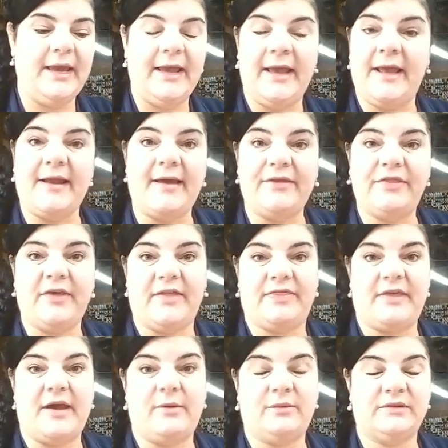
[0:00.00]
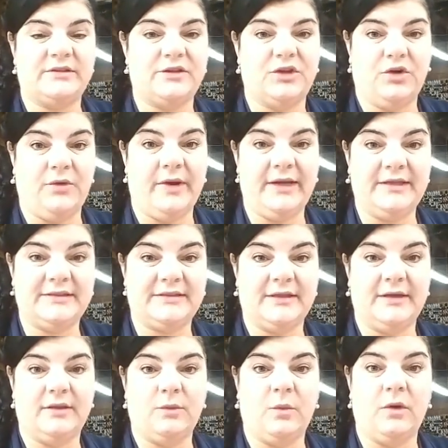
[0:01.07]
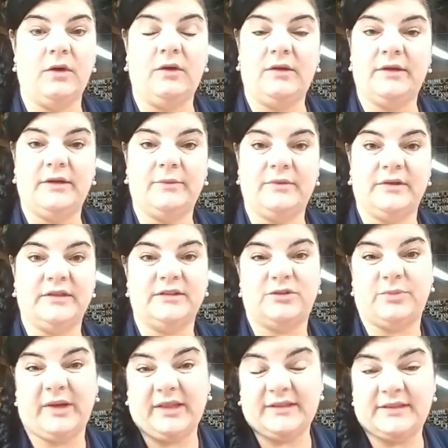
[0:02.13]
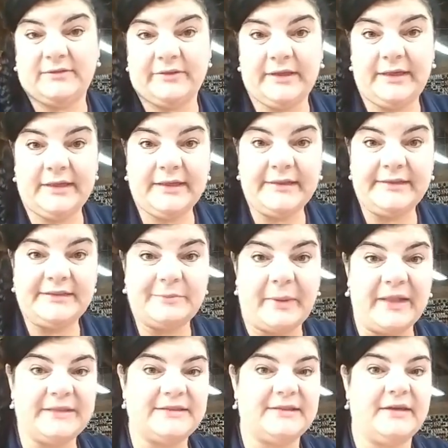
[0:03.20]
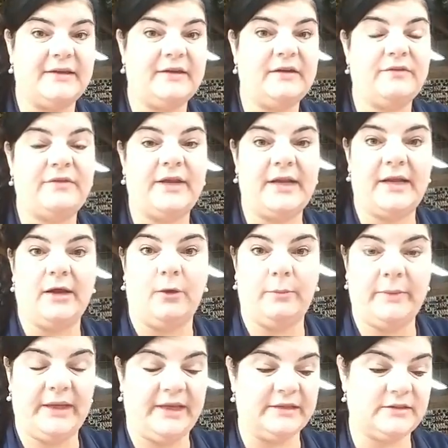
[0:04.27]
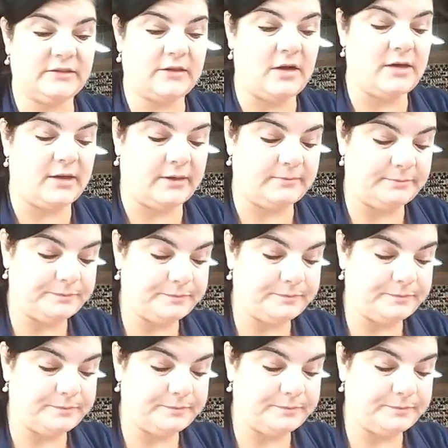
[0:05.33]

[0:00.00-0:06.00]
And I thought that was the greatest thing in the world. It was relatively inexpensive and it helped me get started.